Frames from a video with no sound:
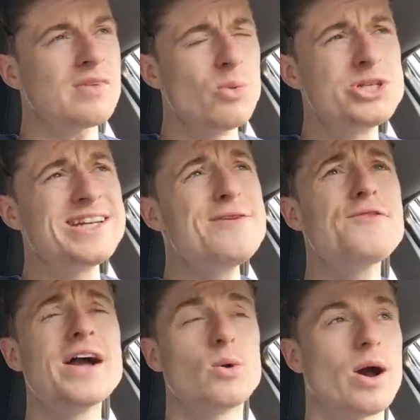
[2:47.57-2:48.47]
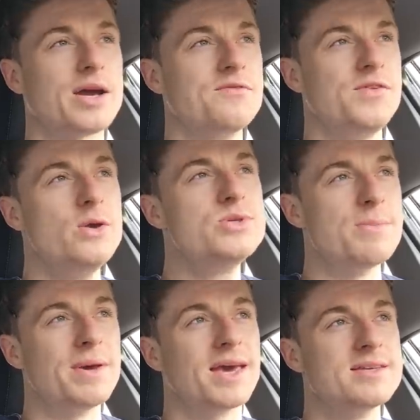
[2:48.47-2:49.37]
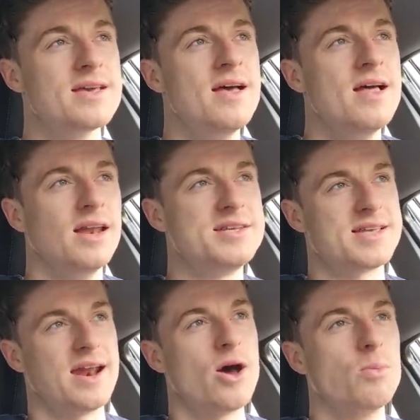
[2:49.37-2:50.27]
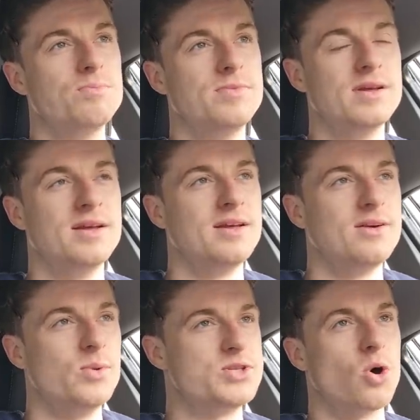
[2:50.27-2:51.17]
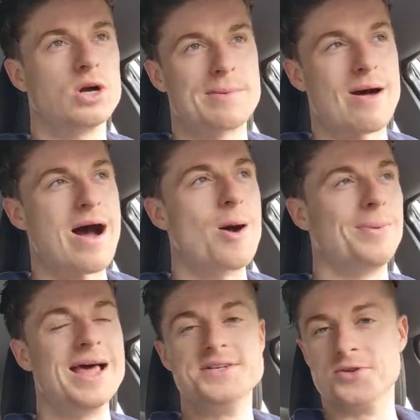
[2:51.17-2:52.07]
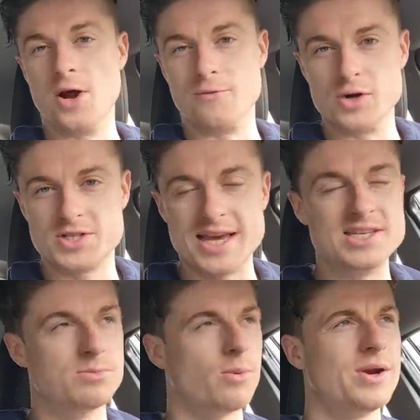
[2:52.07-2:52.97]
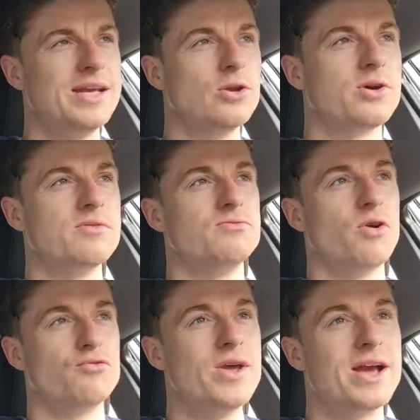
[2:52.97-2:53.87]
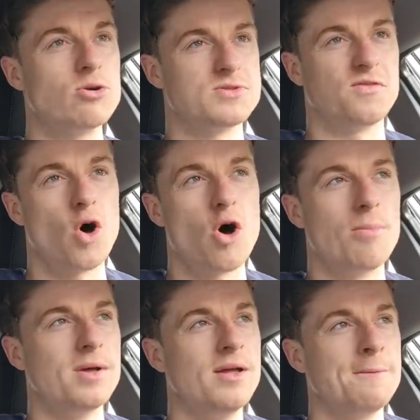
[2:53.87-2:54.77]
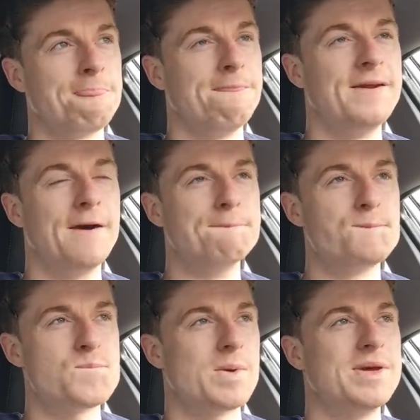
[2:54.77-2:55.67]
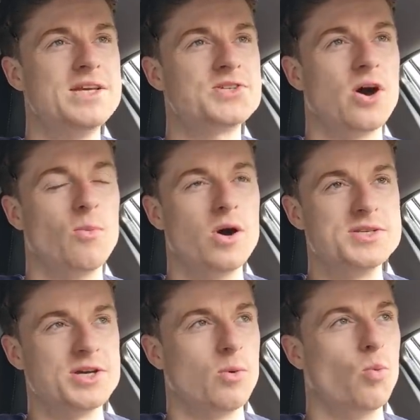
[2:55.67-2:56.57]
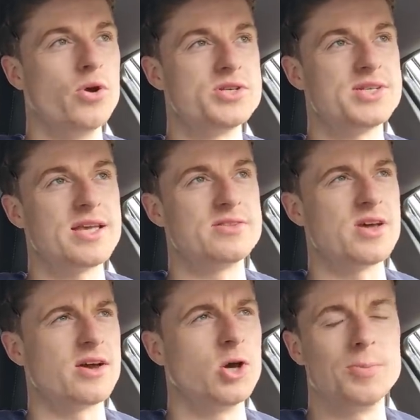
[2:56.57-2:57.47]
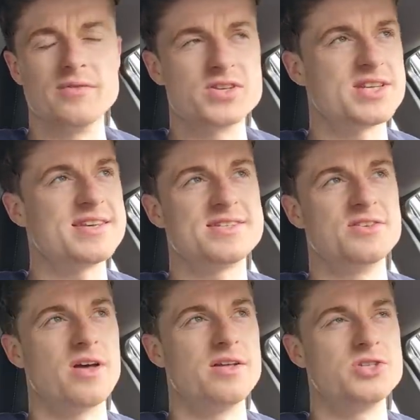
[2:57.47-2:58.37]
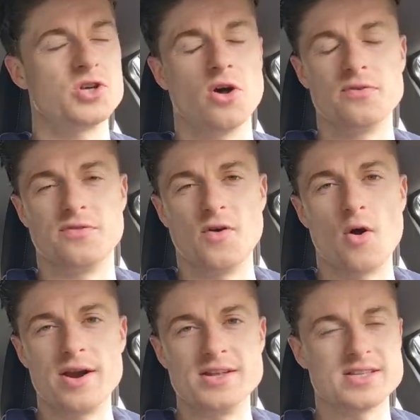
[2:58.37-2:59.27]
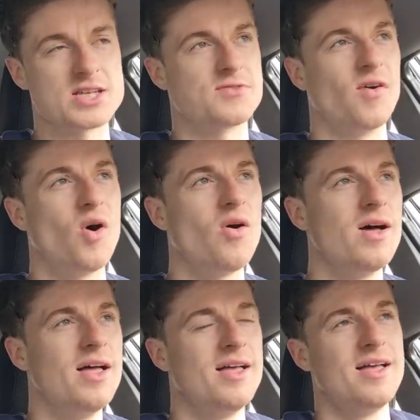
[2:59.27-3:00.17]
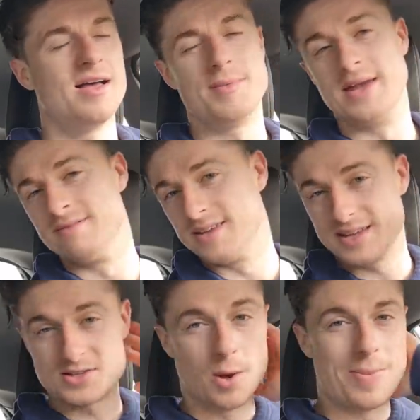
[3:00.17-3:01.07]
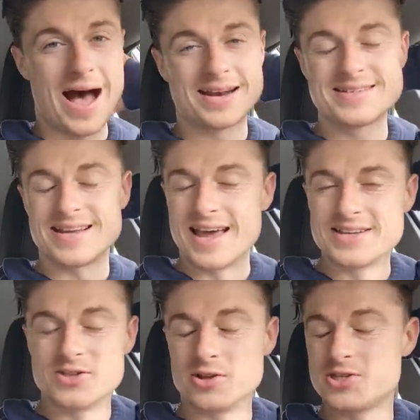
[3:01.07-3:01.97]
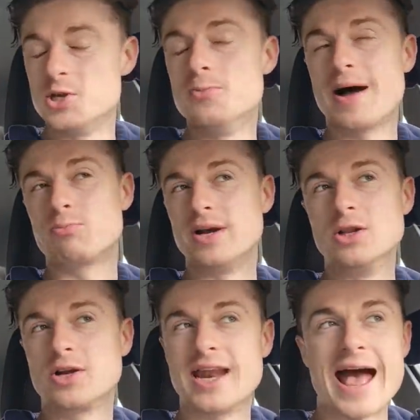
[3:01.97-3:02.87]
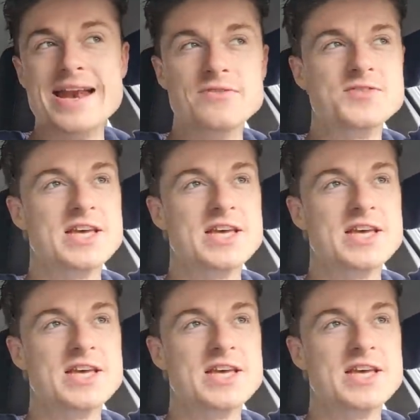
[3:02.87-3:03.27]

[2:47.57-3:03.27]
which I did find quite confusing because, listen, I know we talk about how players done over a season, but when you look at Rodrigo's form, you know, I mean, he's got, what, has he got one assist, a couple of assists and scored four in his last four? I mean, it's not bad, is it? It's not too bad when you're looking at end of